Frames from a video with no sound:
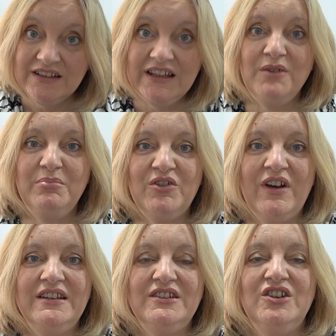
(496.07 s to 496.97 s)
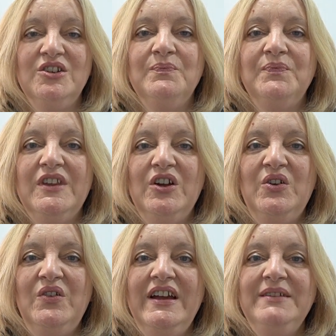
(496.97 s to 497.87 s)
That would be great too.
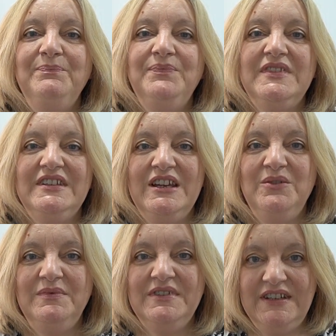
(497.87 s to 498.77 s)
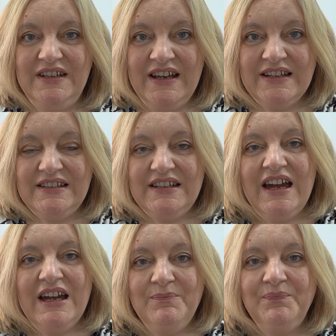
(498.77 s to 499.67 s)
All right, so see you next
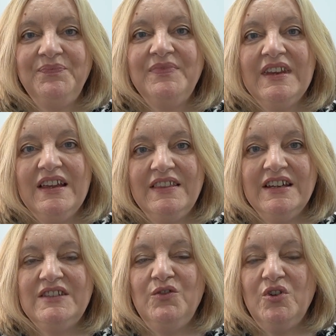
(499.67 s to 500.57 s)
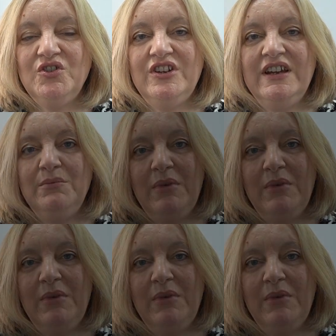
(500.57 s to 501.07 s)
time. Thanks for watching,